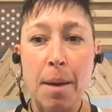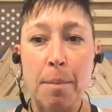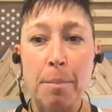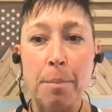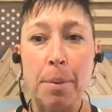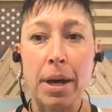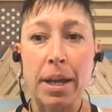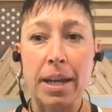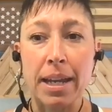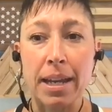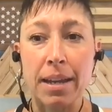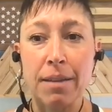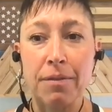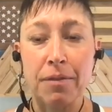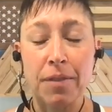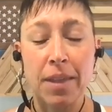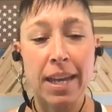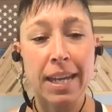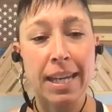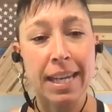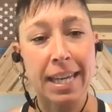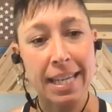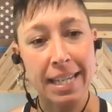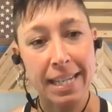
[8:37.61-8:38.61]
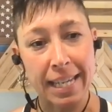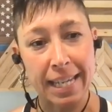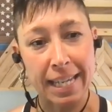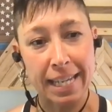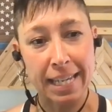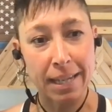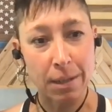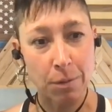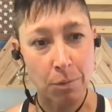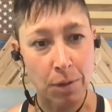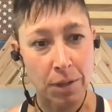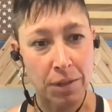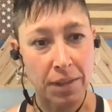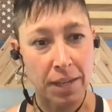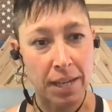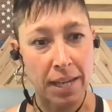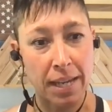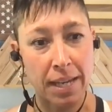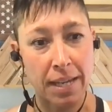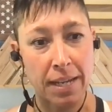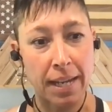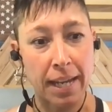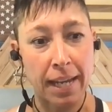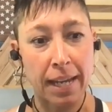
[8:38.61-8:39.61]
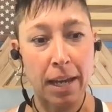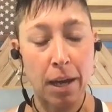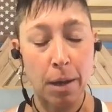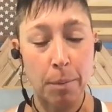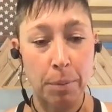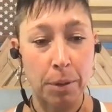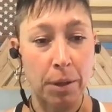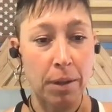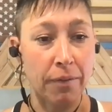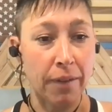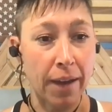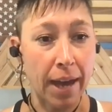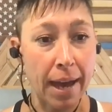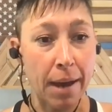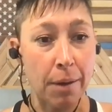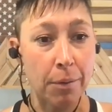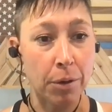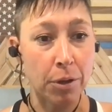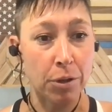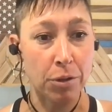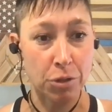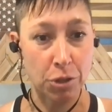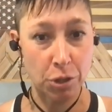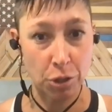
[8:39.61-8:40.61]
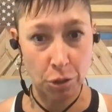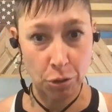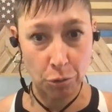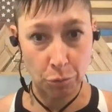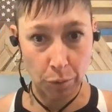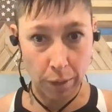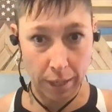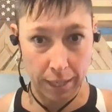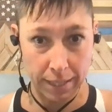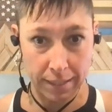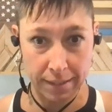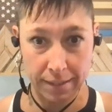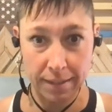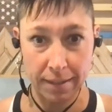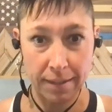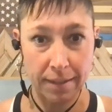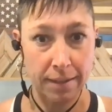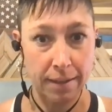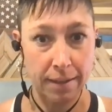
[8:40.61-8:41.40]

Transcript: But if they can eat within a couple of hours, great.